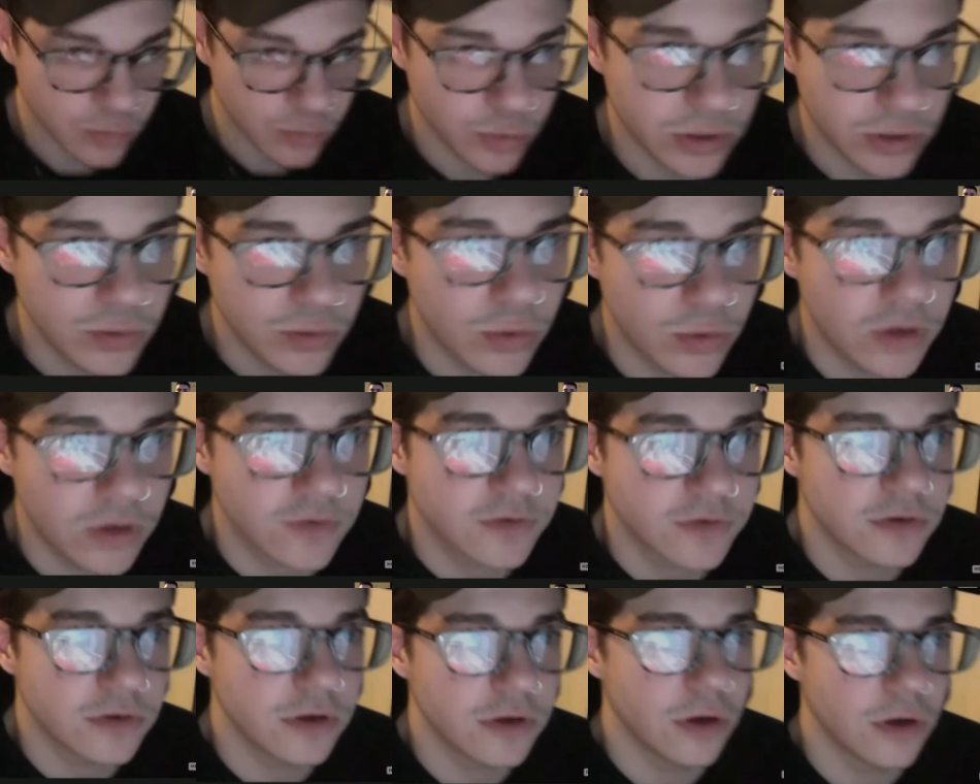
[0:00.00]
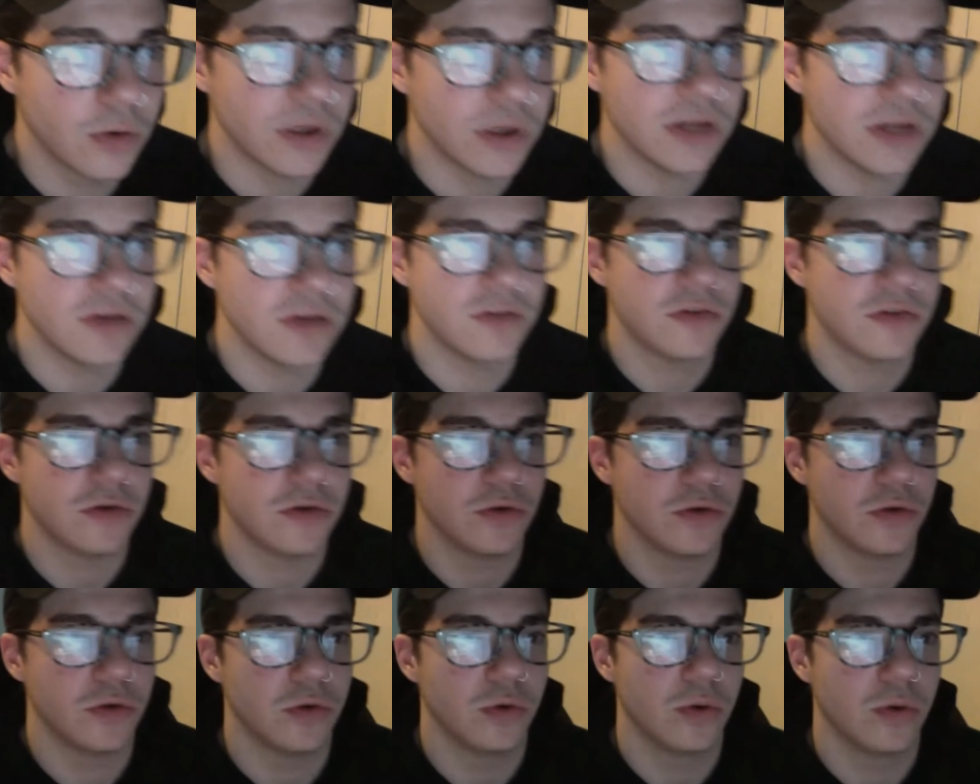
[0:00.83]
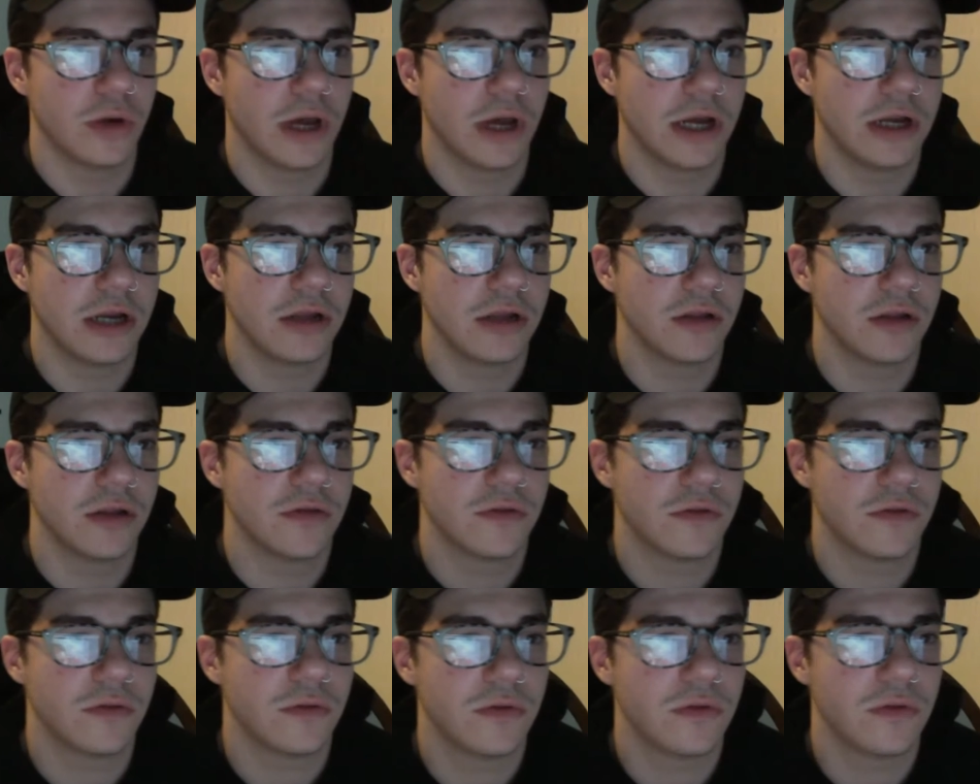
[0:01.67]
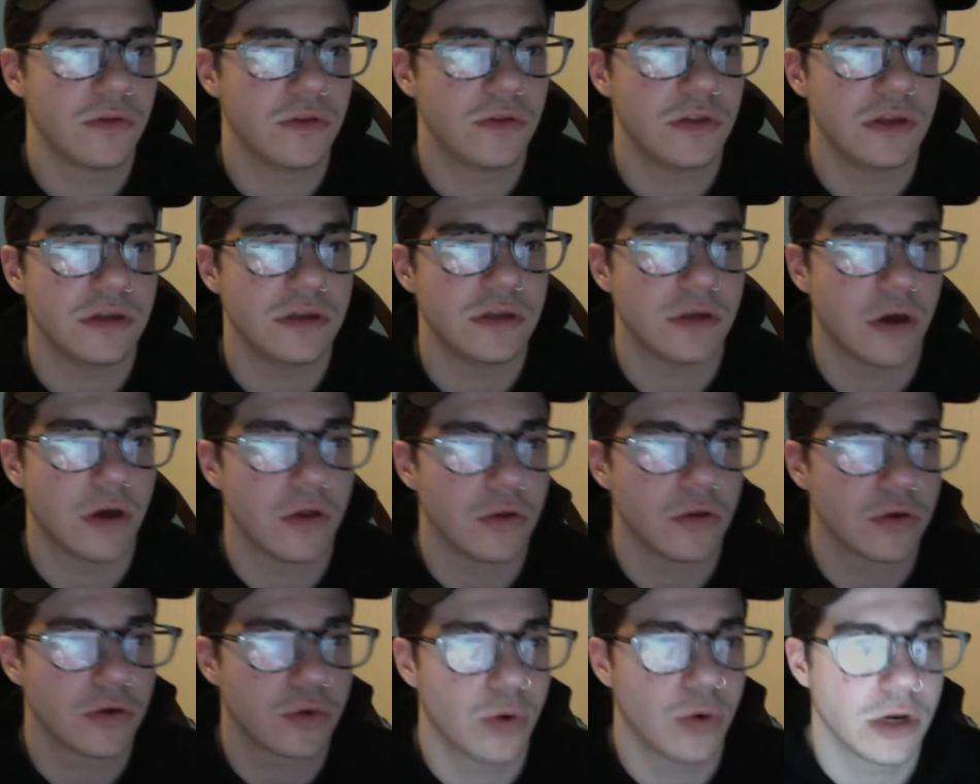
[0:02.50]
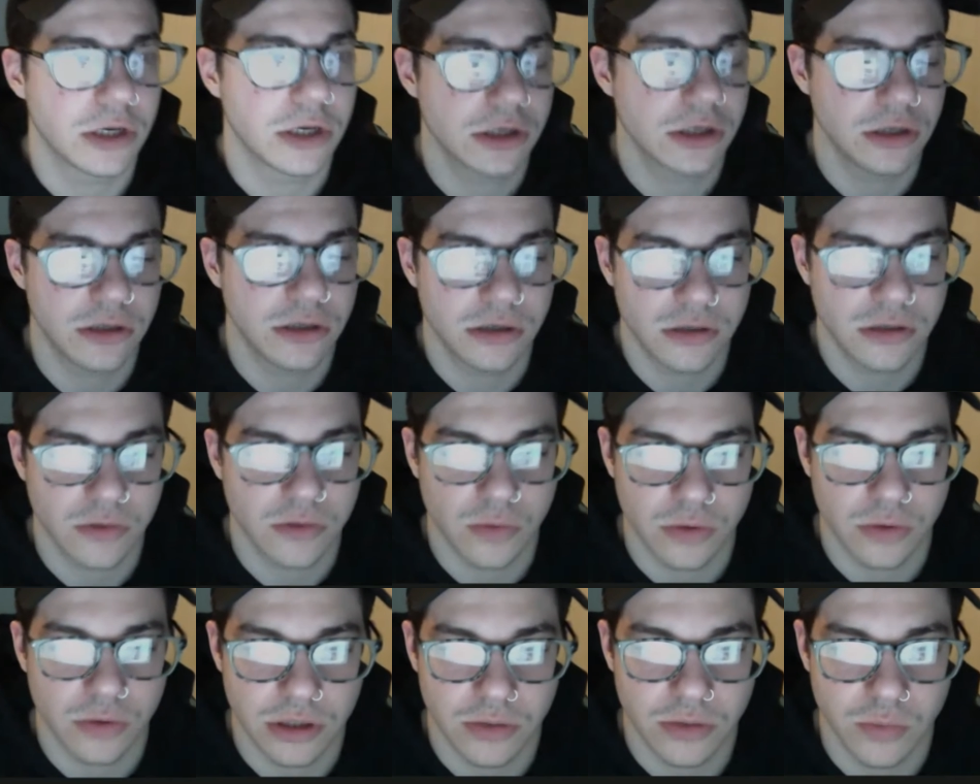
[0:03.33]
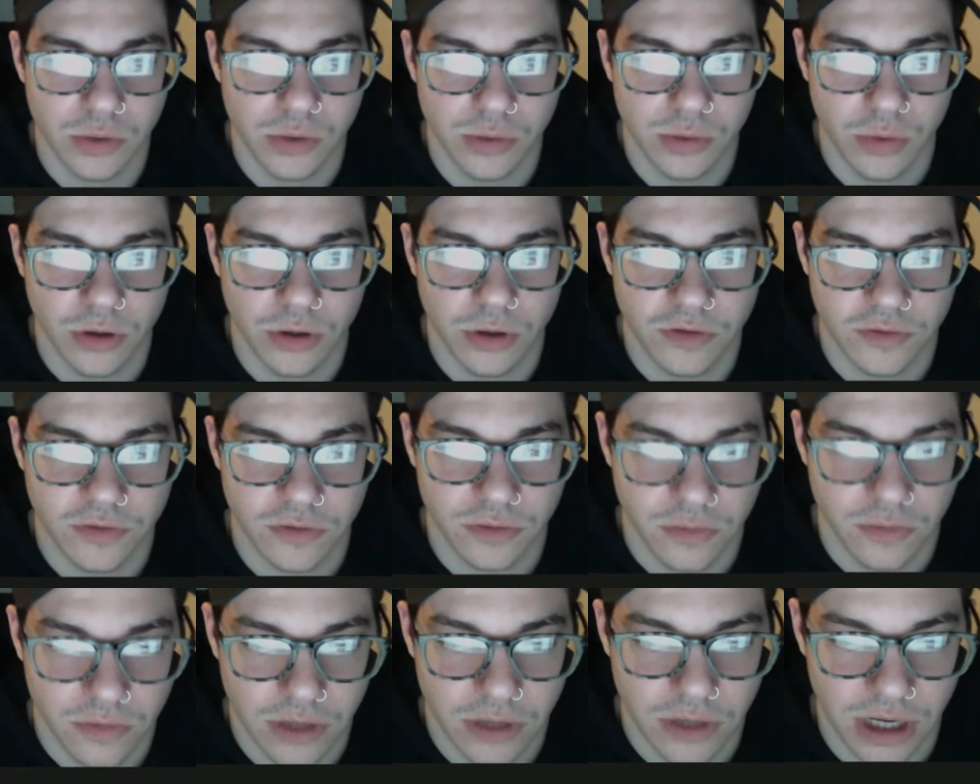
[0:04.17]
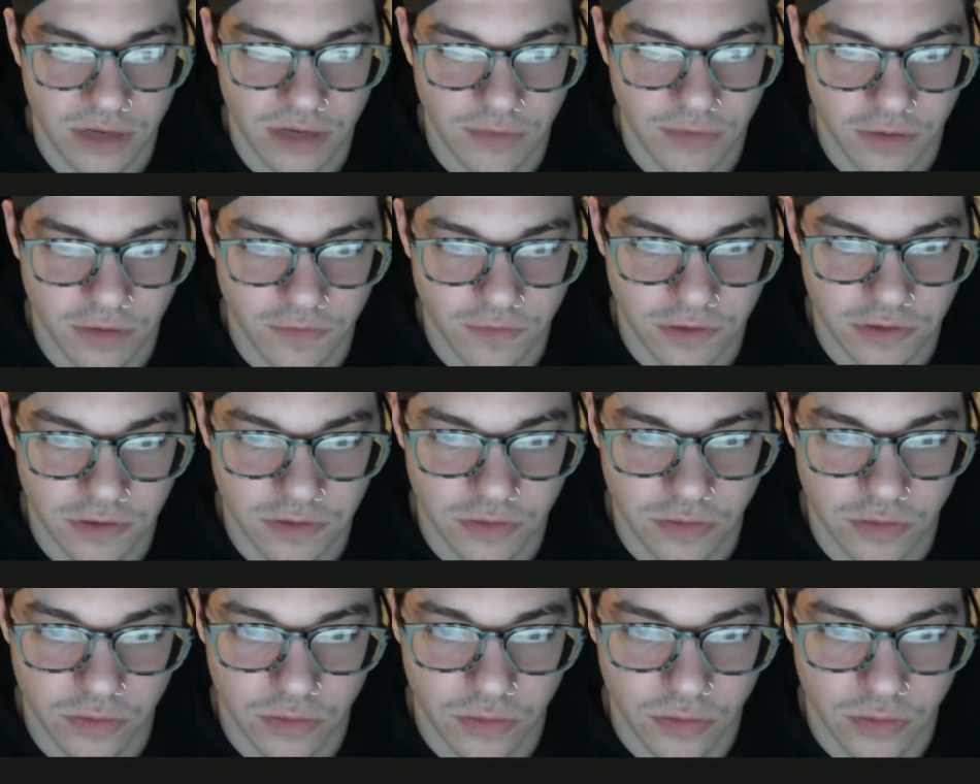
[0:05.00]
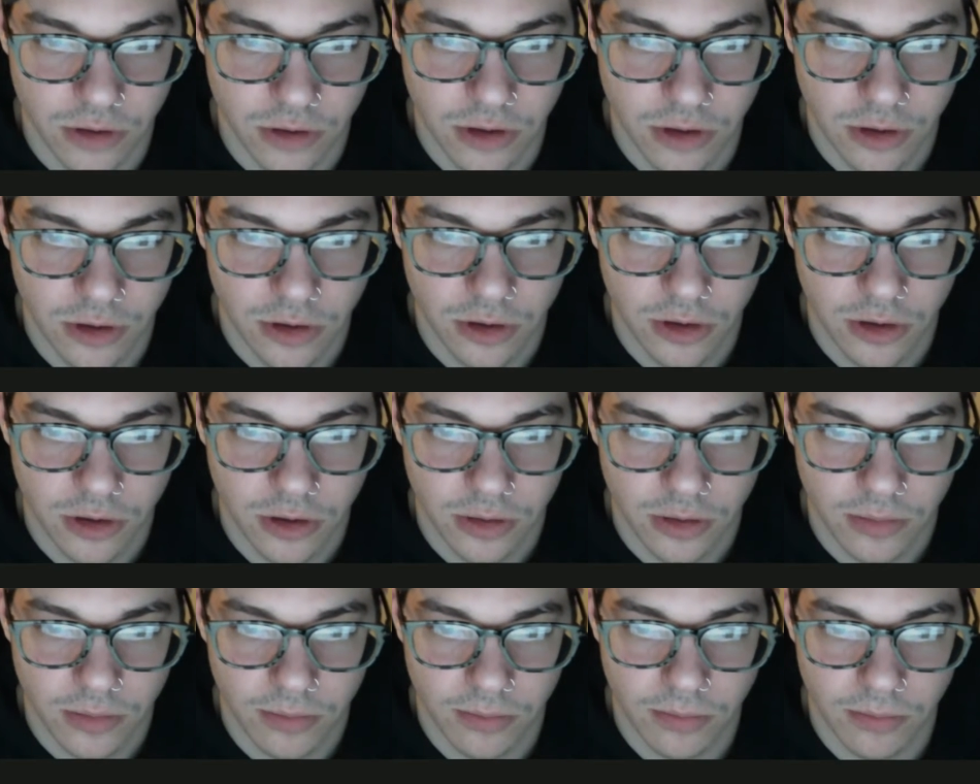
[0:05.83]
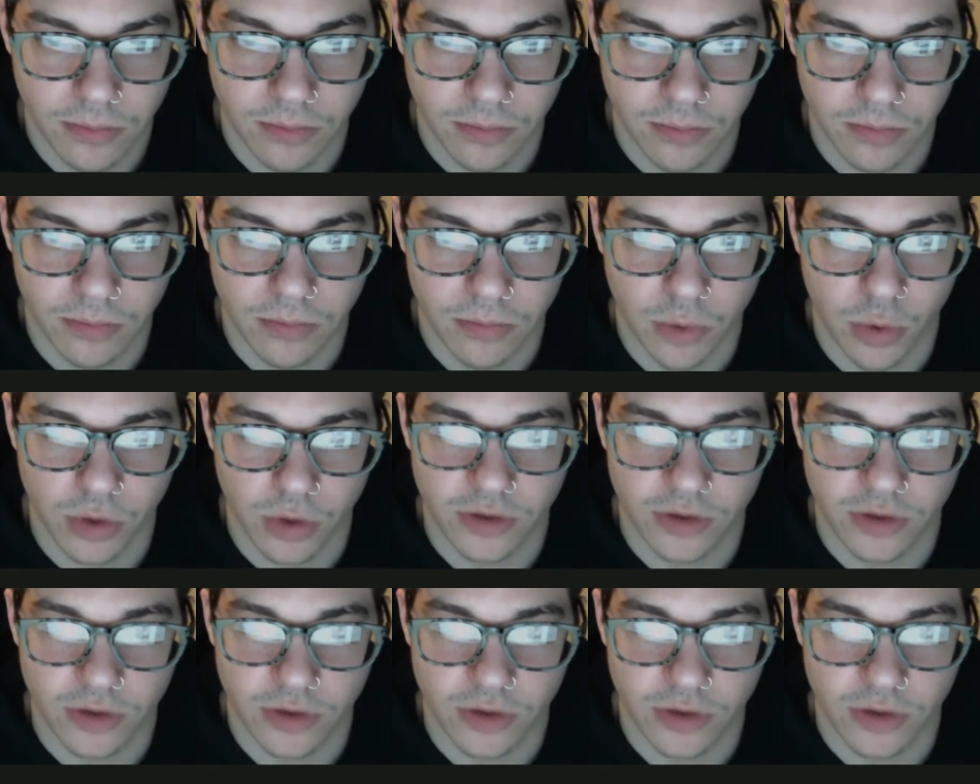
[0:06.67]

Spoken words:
we want to go into any of these other questions, or did we want to dive off into more into